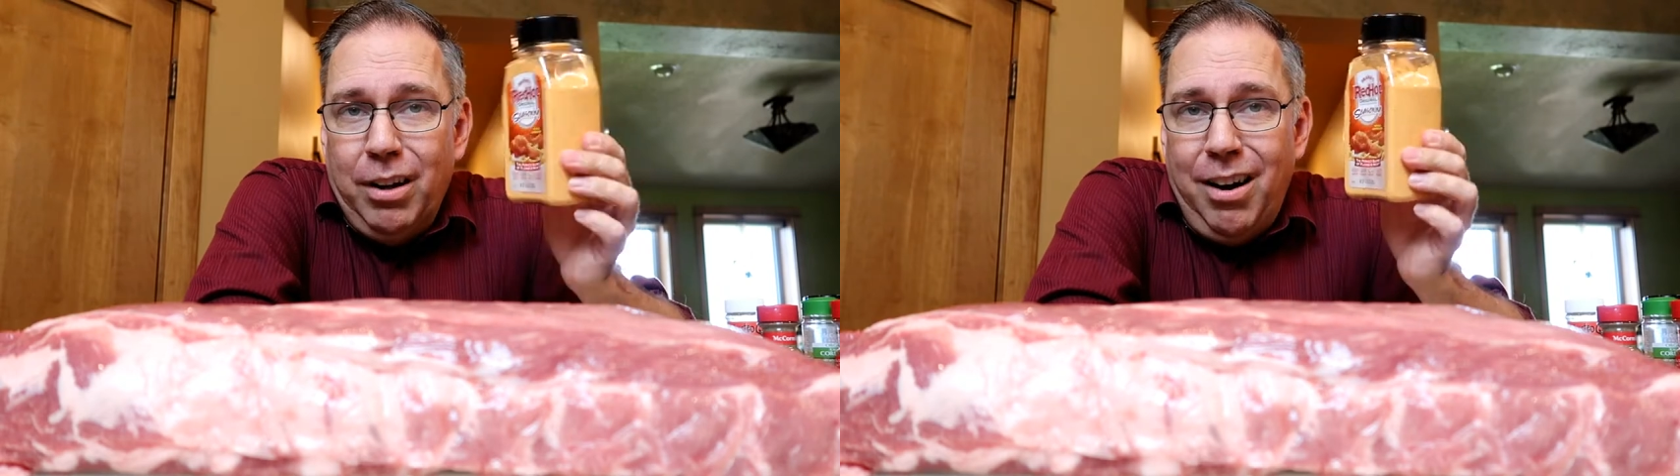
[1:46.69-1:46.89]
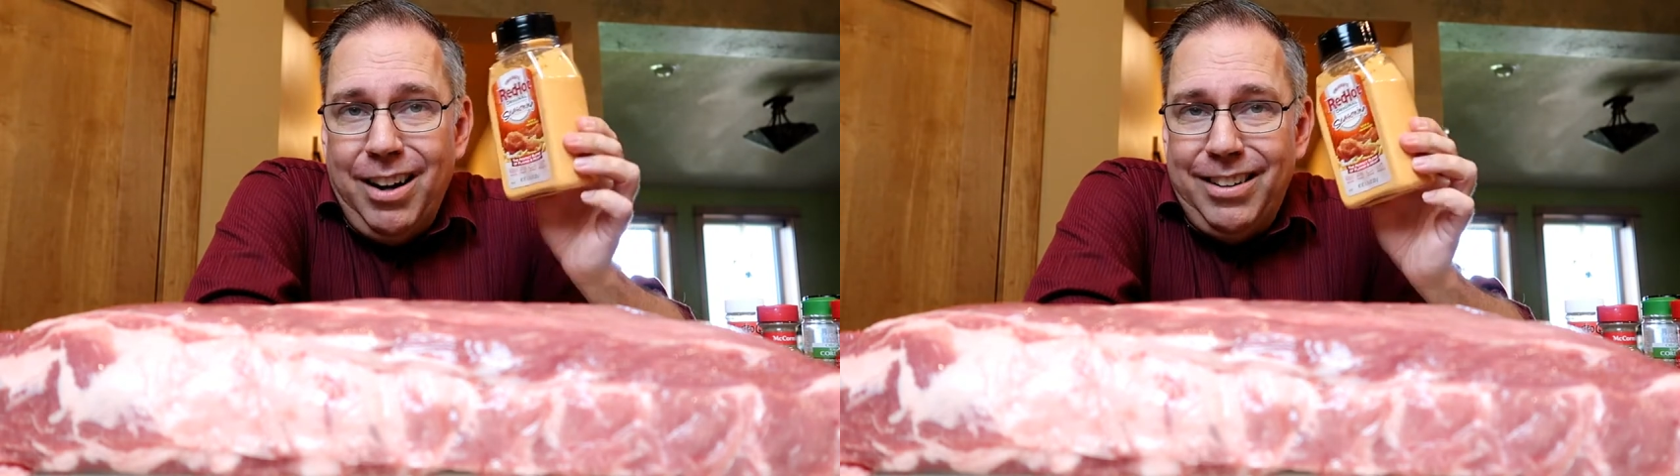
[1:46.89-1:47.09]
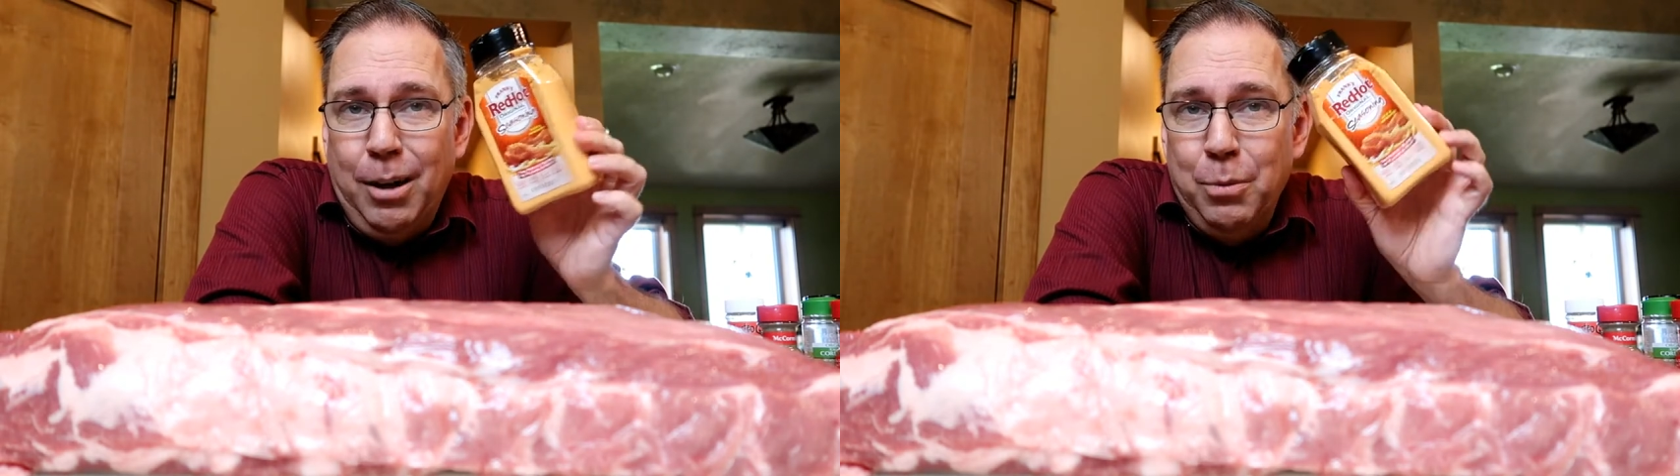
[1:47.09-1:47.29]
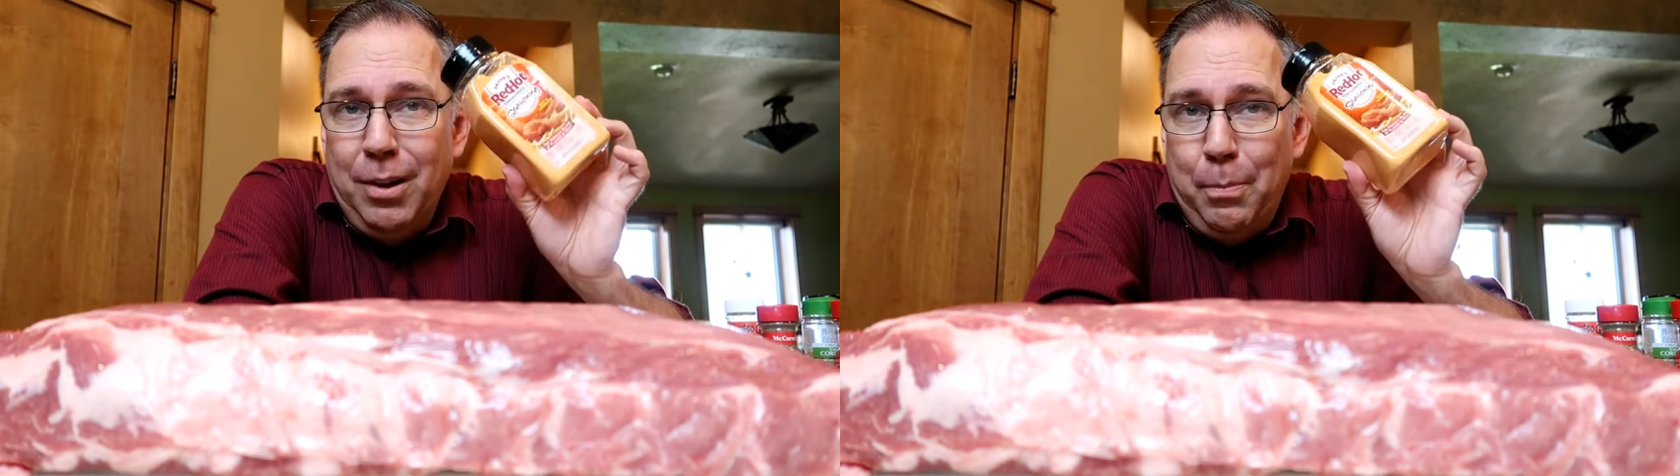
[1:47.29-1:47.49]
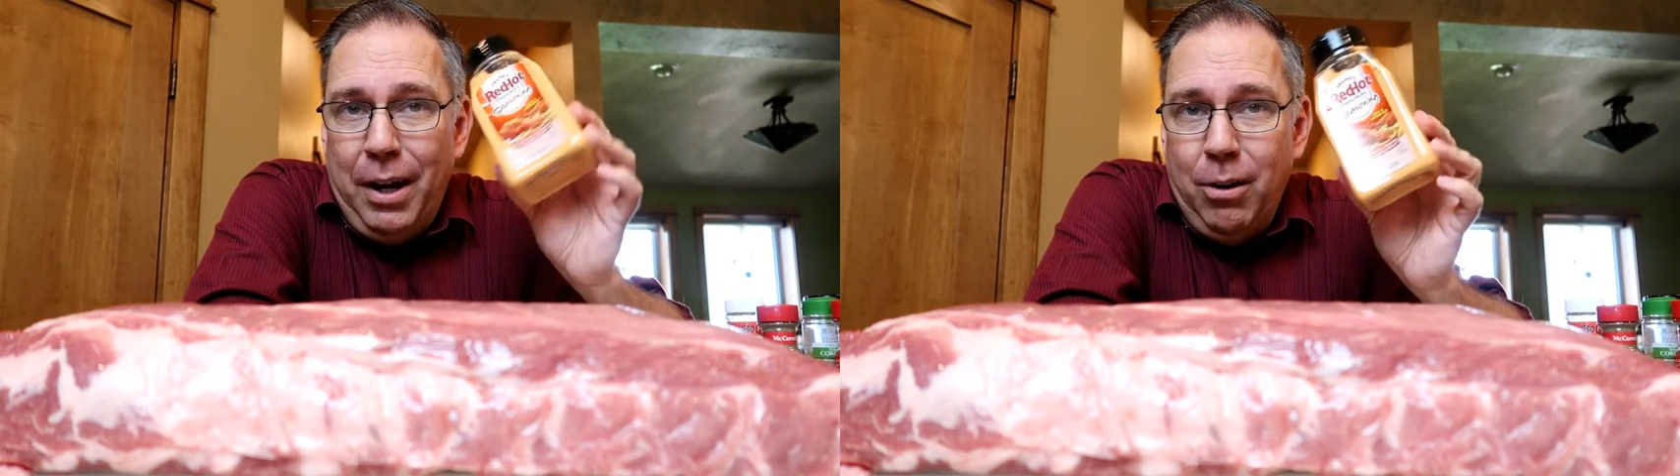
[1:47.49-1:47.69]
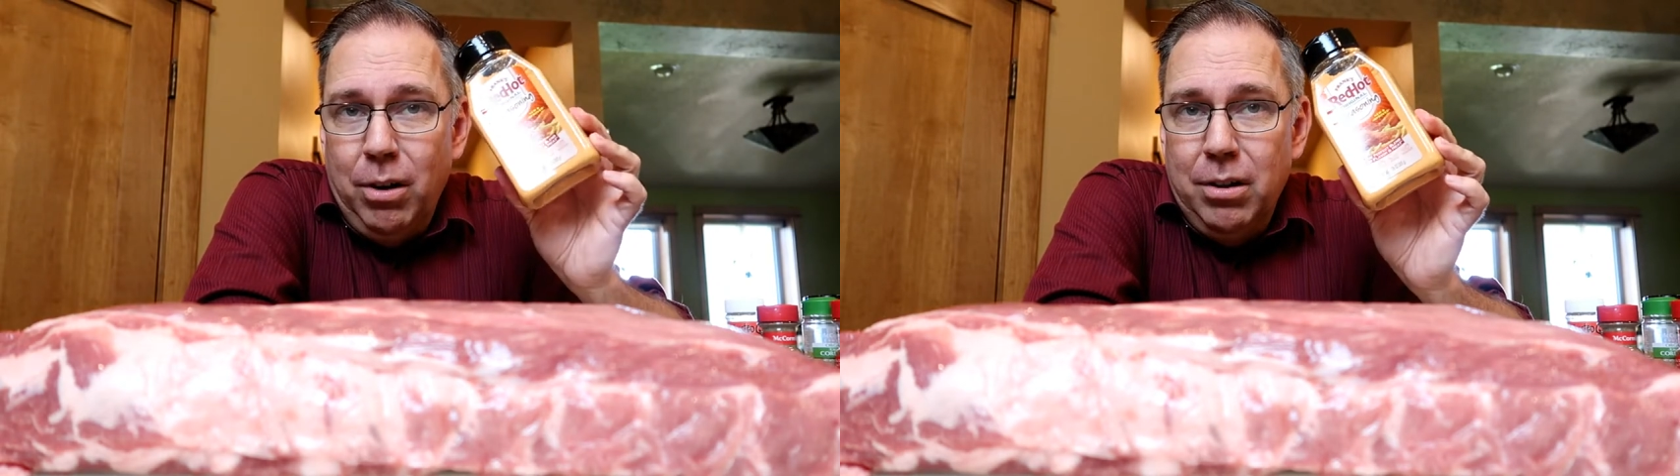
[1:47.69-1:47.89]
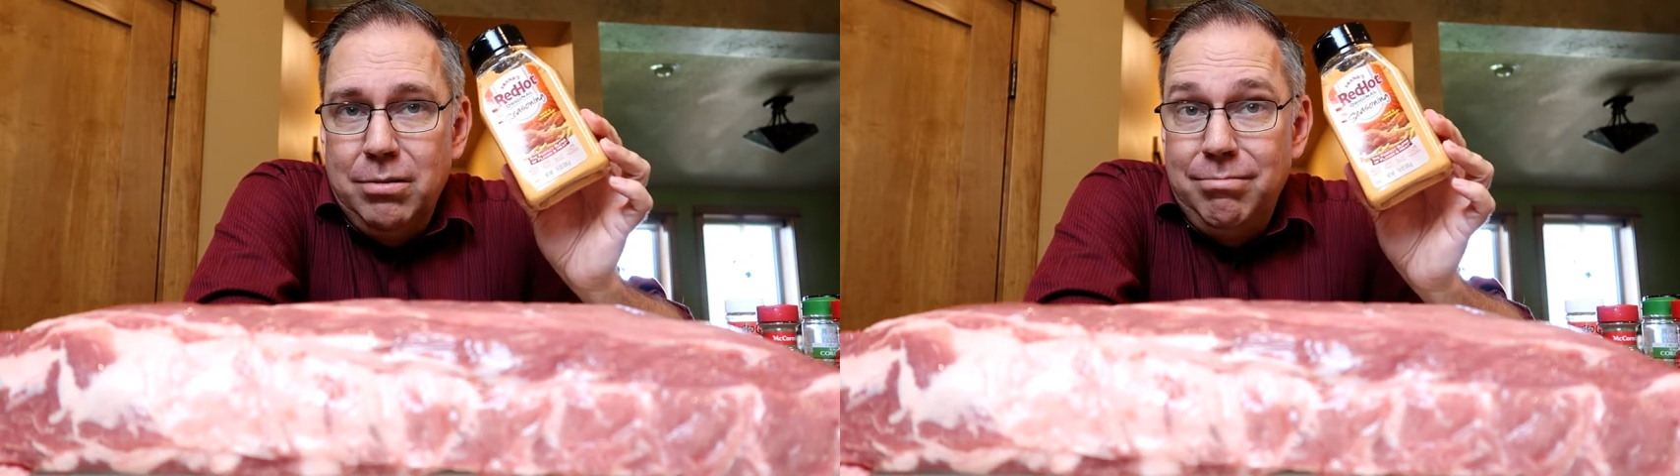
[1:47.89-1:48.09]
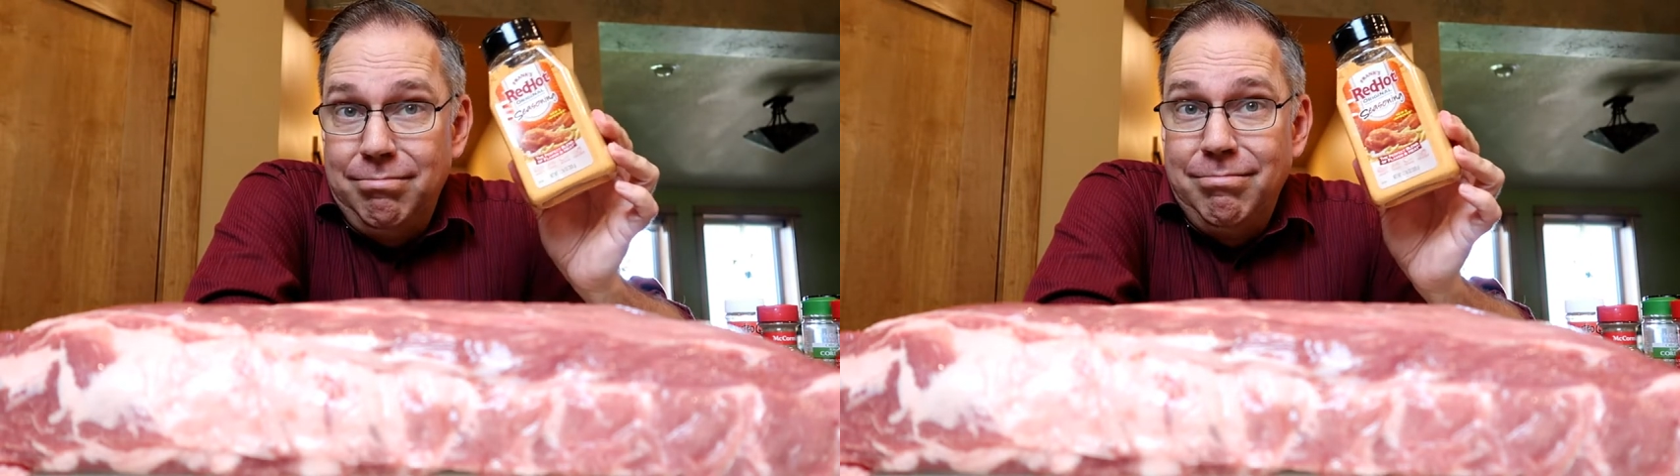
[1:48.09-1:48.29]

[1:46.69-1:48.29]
Hot comes in a powder?